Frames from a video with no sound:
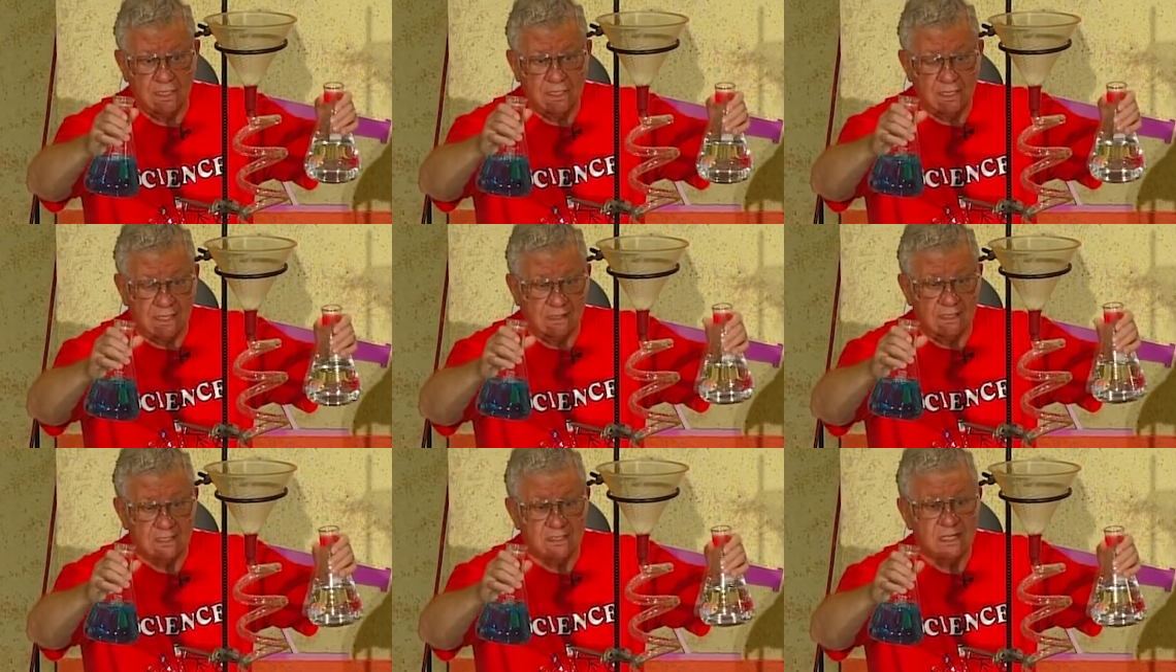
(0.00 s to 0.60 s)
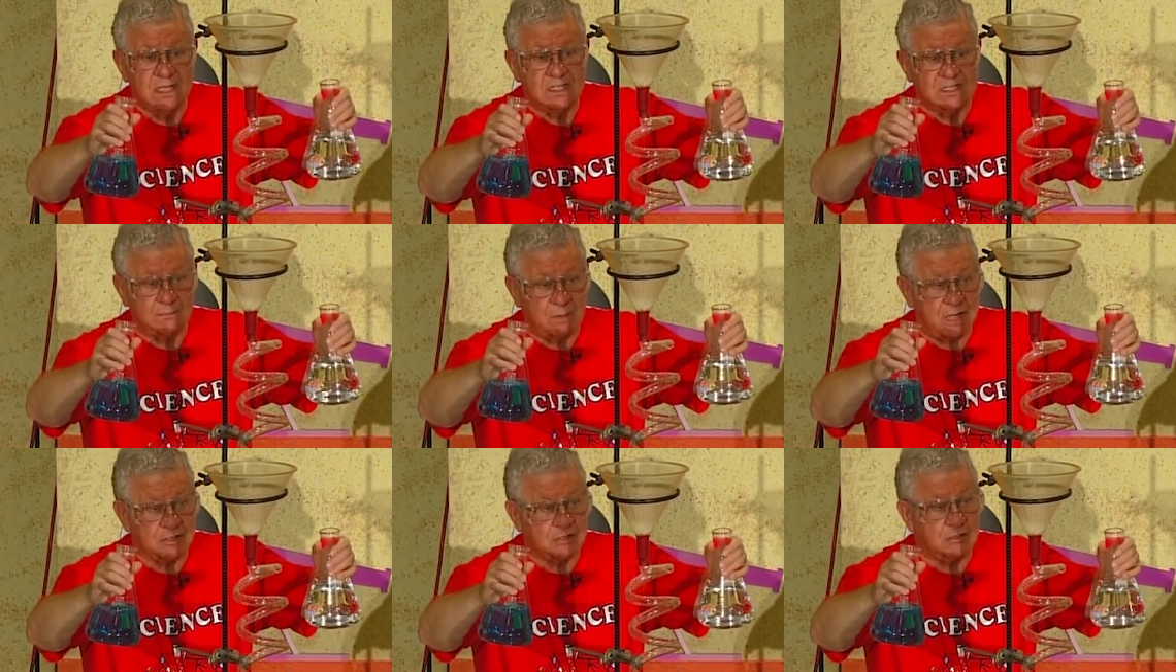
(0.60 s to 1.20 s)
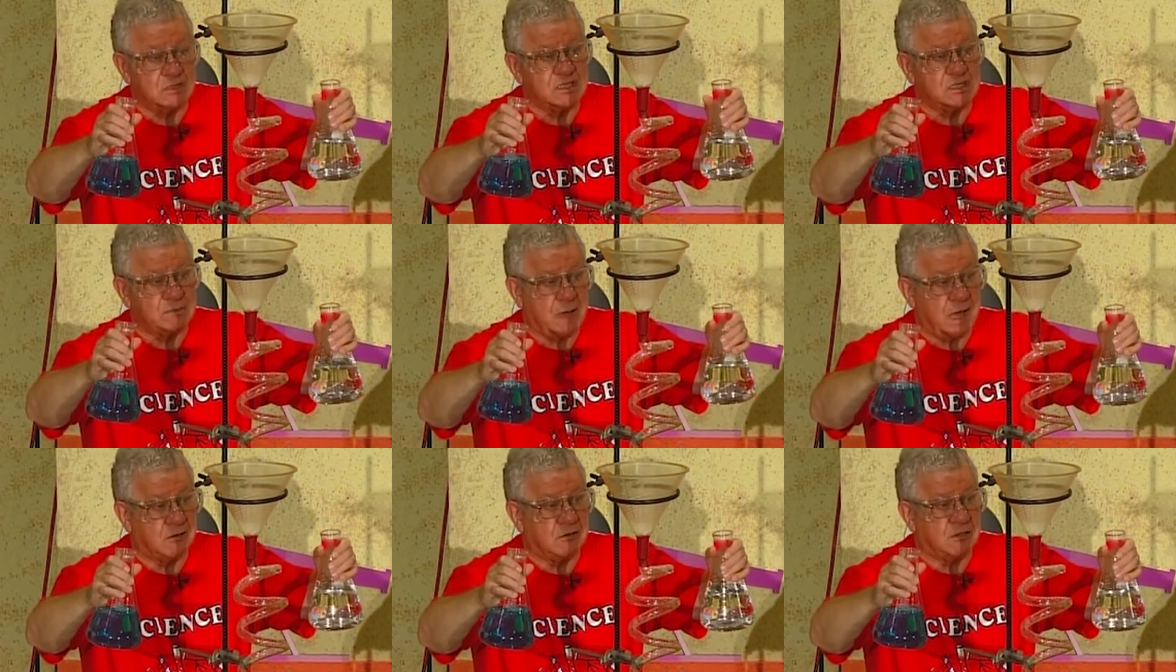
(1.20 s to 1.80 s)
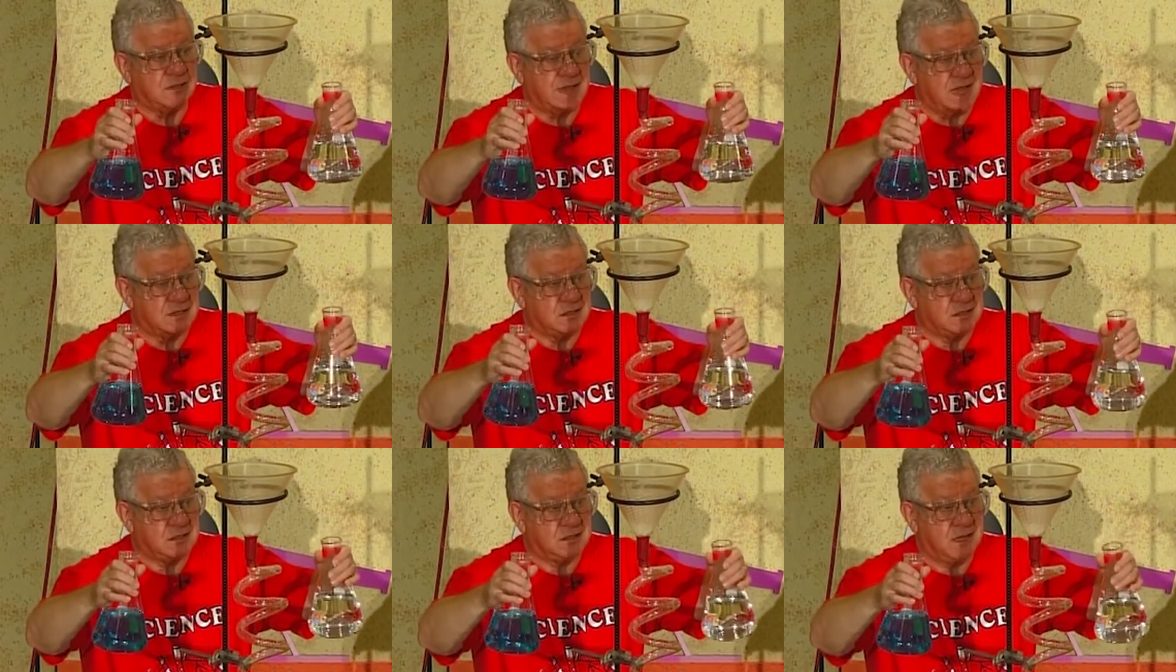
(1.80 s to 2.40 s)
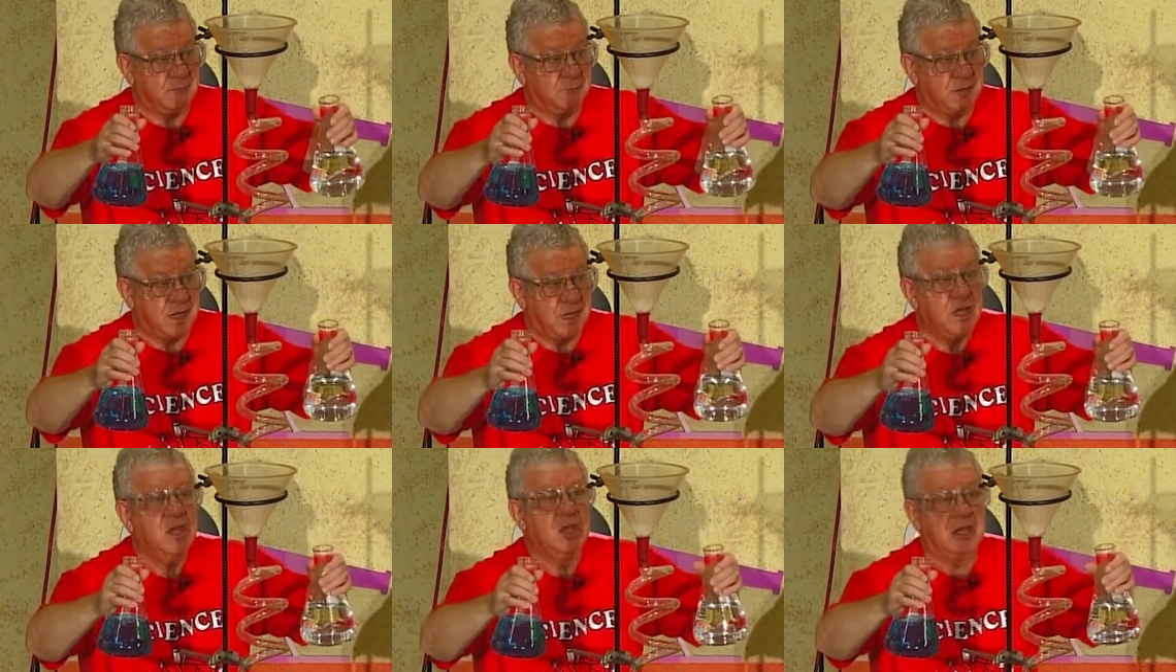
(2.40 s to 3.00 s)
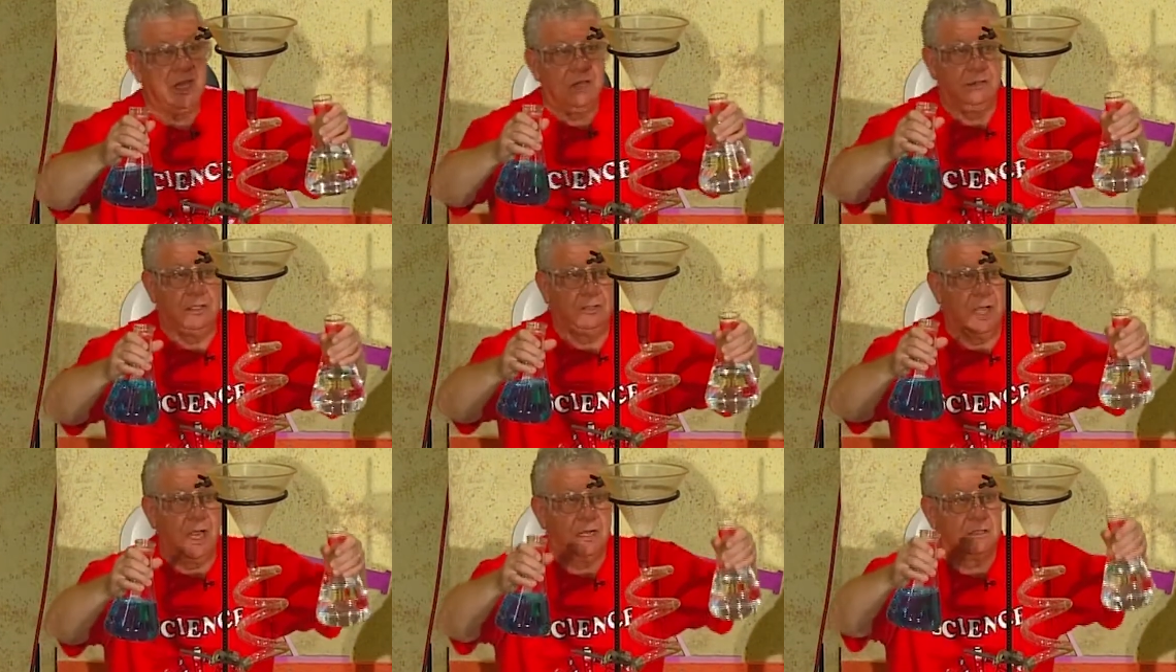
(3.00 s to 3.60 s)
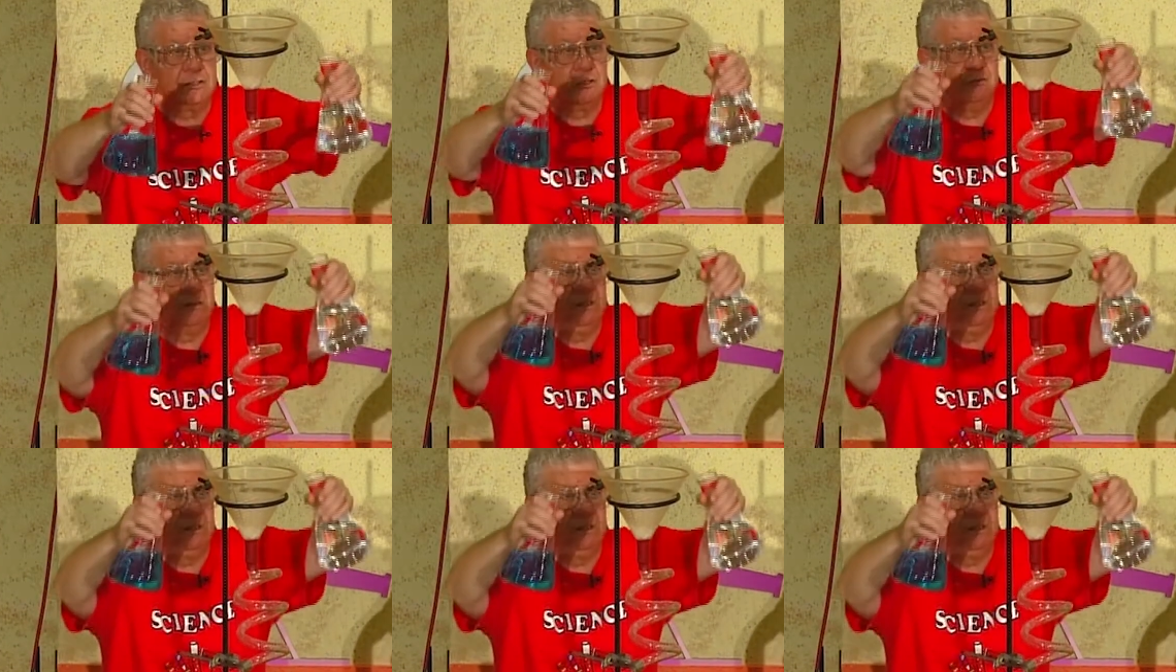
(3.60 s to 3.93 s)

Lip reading: in this special spiral glass assembly in the dark. So with